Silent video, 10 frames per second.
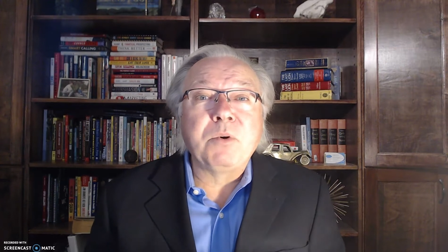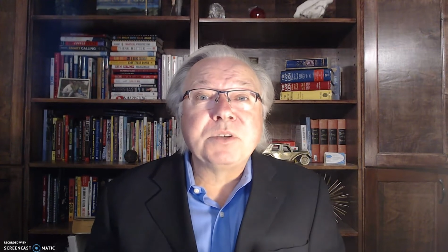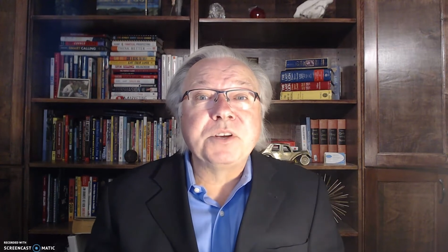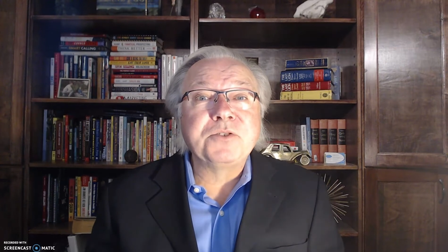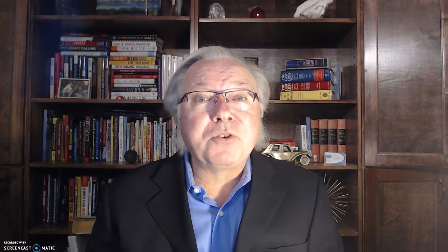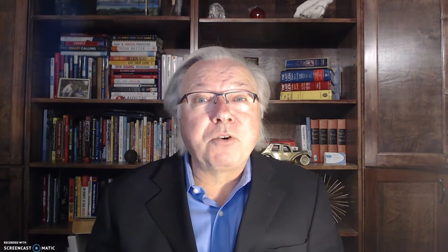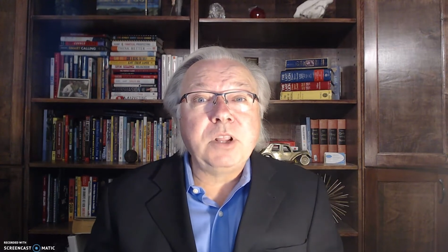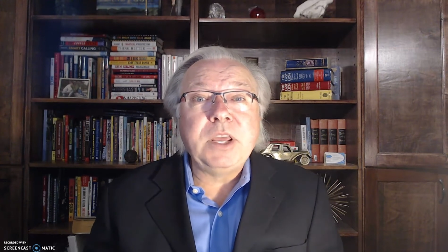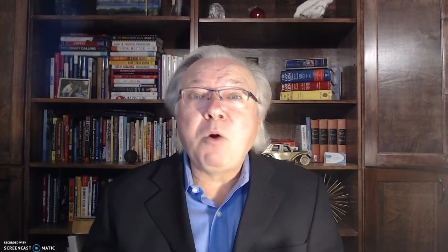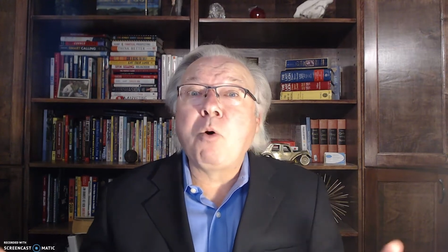it's
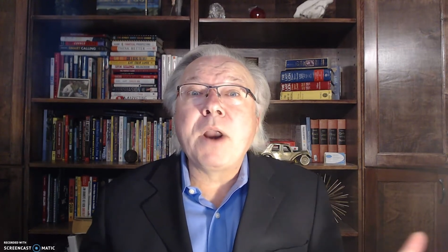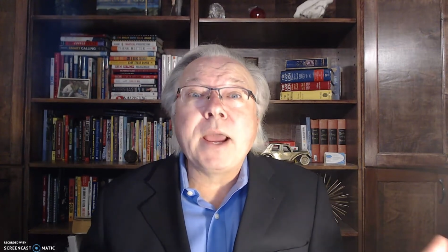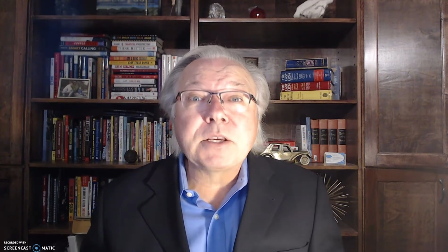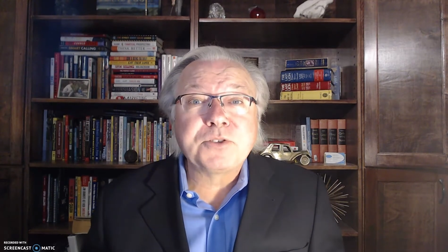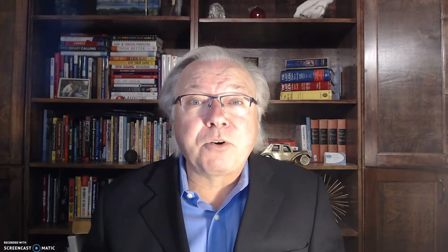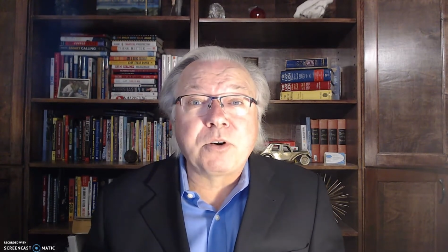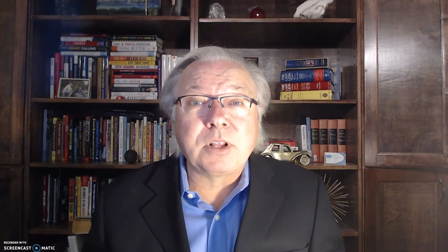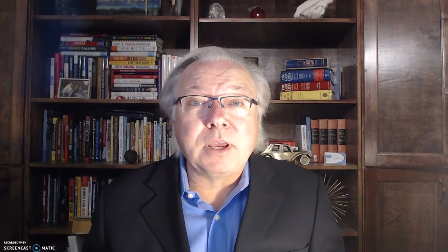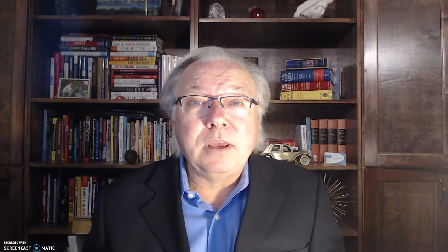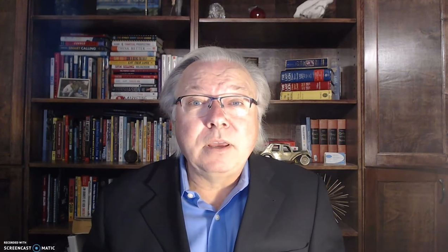internally or
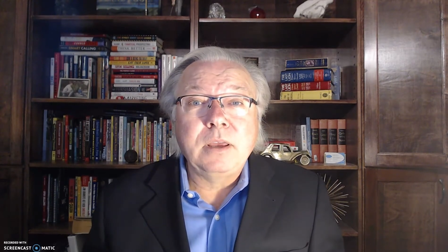externally.